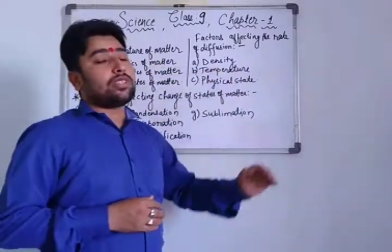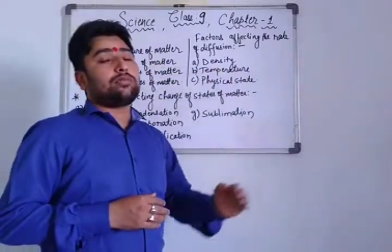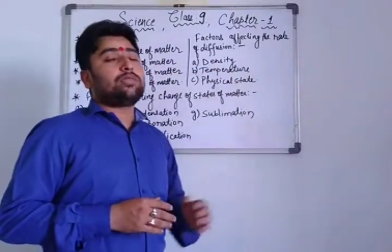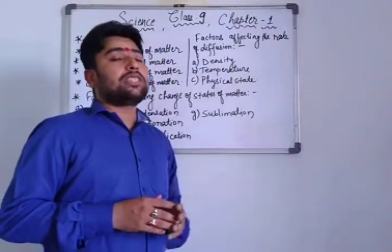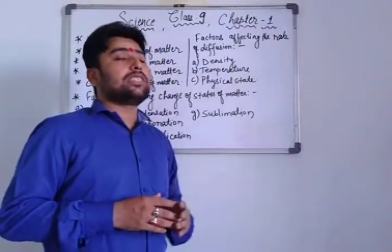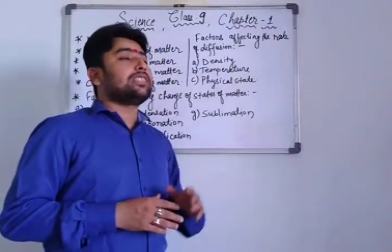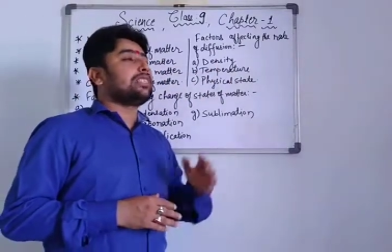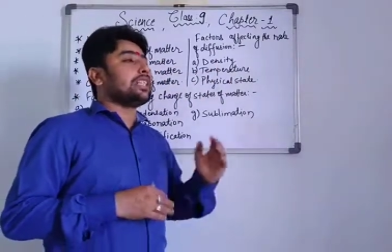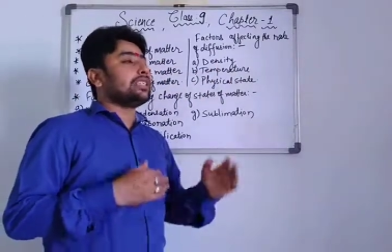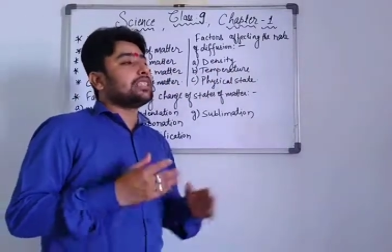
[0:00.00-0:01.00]
means
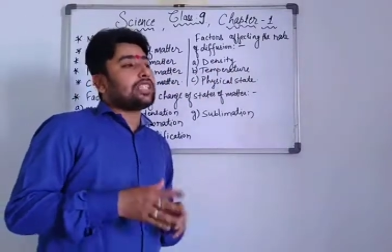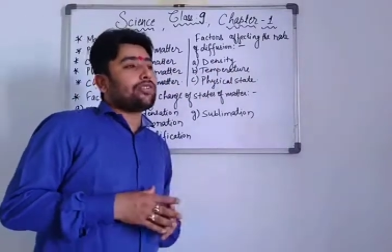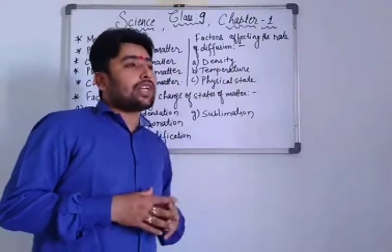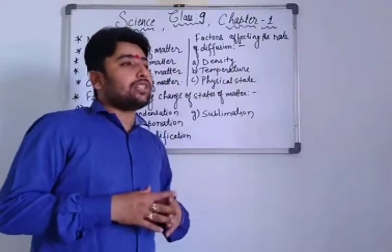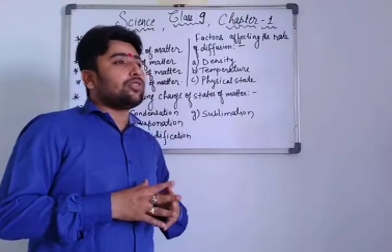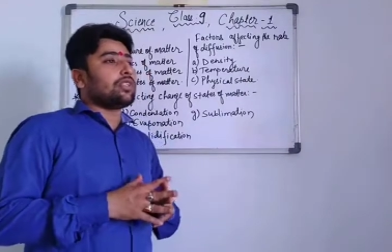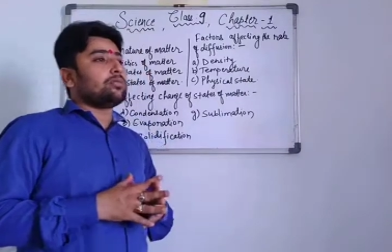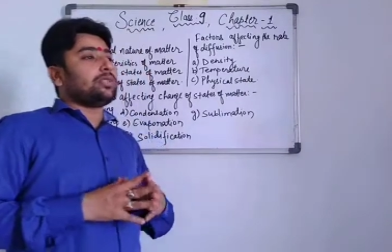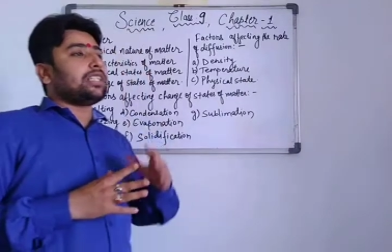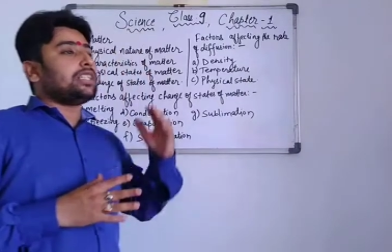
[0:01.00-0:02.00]
density value will
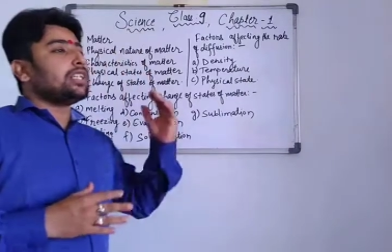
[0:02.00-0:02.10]
be